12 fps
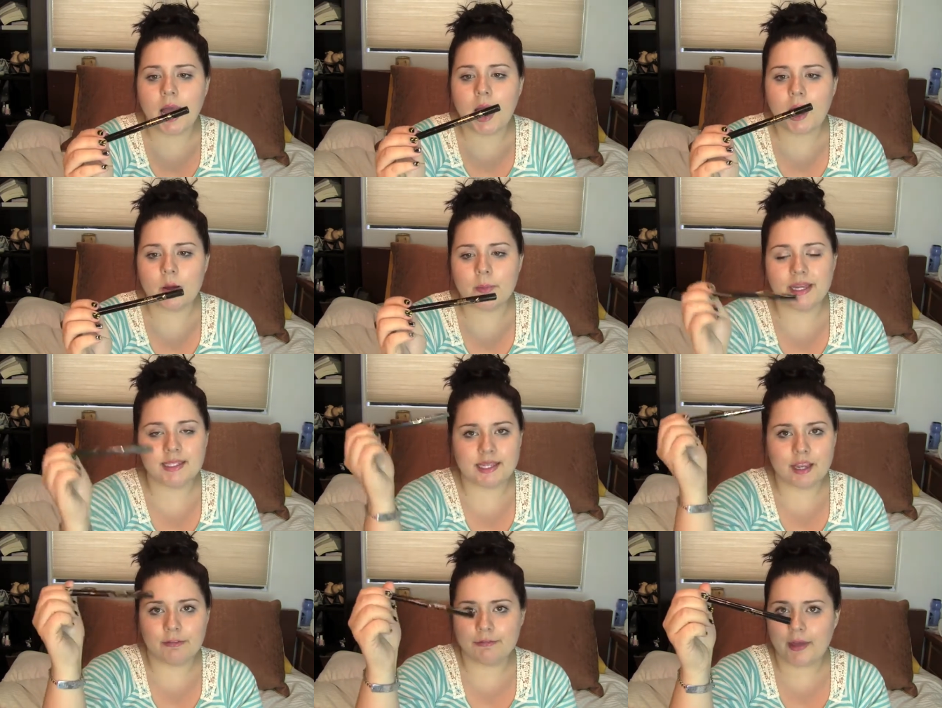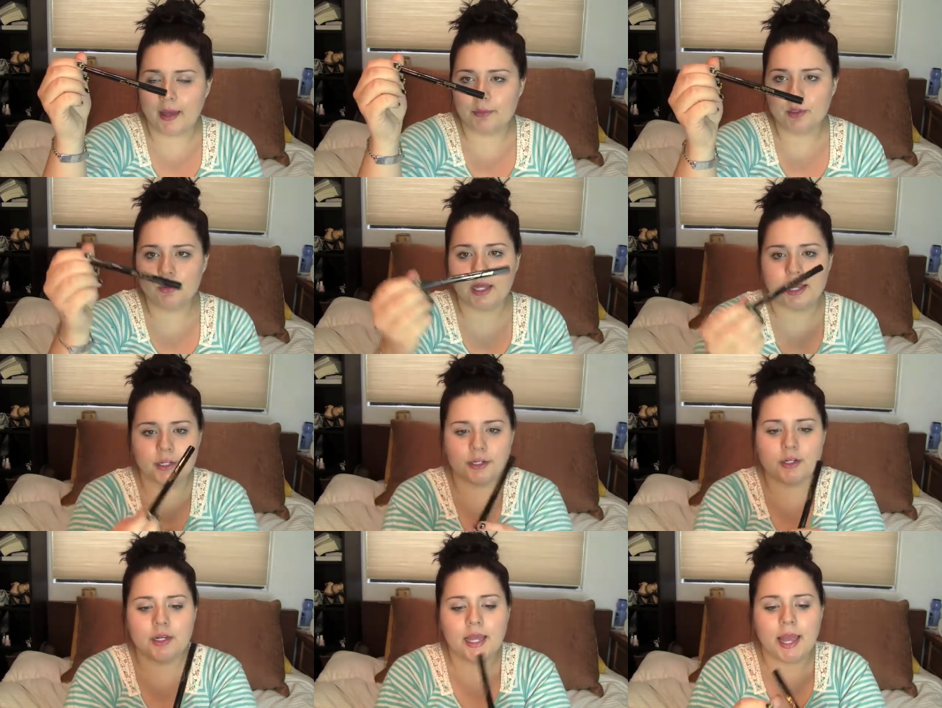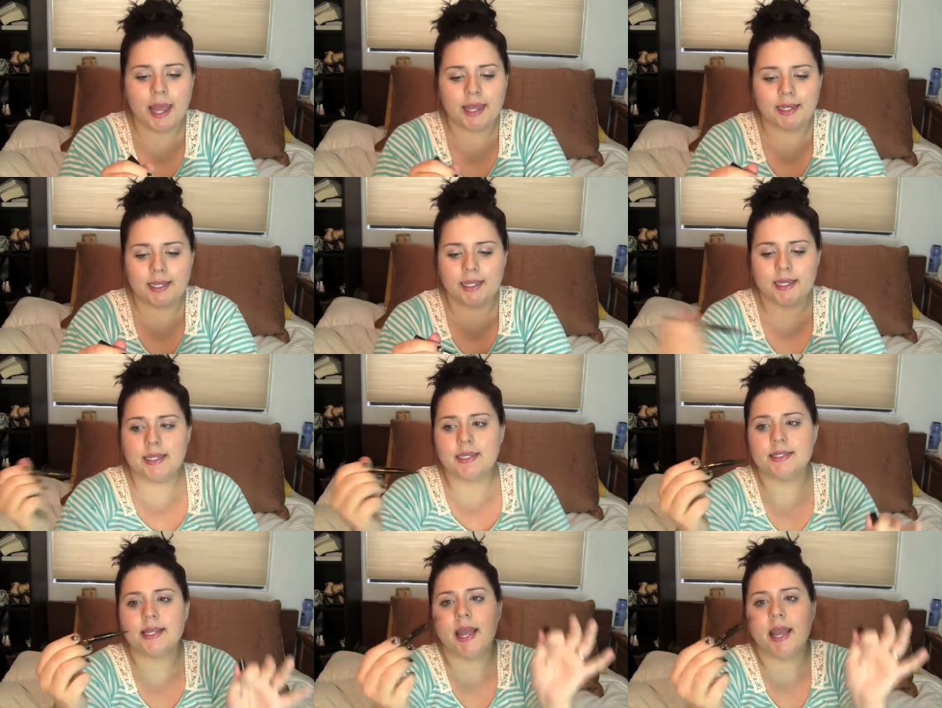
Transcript: Um, it's a Fabuliner and it is